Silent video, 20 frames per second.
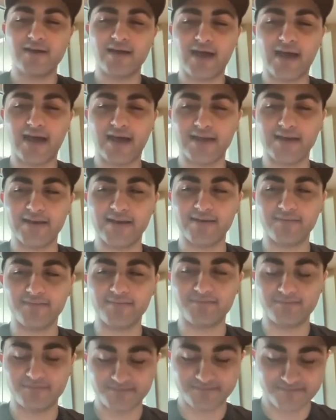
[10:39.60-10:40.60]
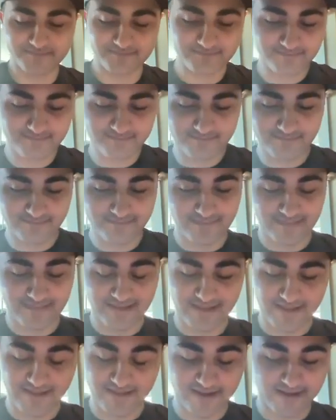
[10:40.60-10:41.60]
And
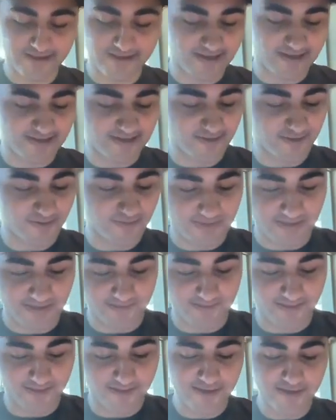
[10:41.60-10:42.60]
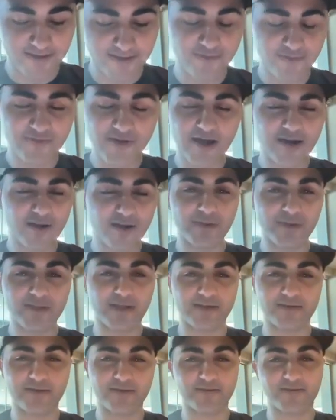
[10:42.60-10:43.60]
I don't know, man, like you've got to be
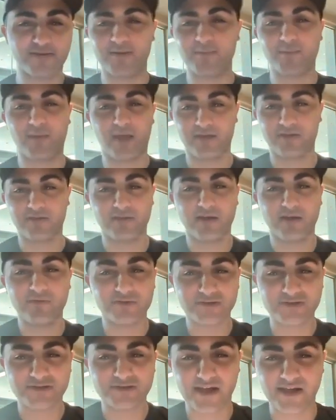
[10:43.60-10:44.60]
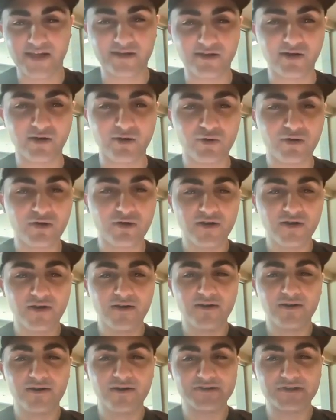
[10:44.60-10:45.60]
like some next level psycho
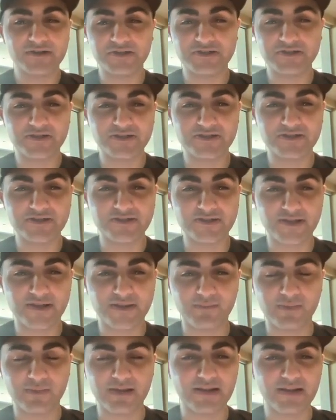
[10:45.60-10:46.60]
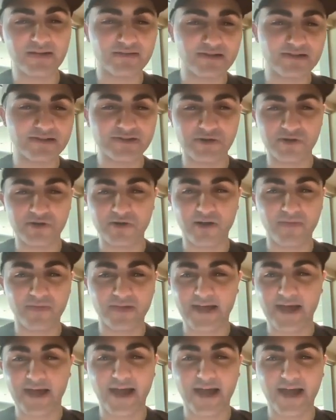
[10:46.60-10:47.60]
to just immediately turn on
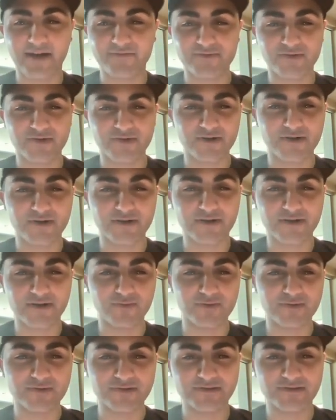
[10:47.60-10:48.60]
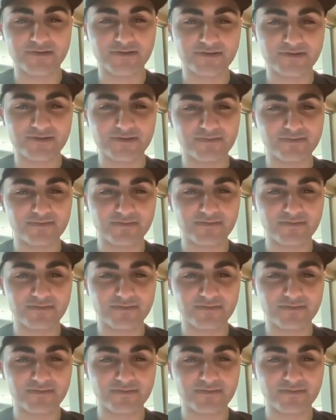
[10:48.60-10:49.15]
the guy after he was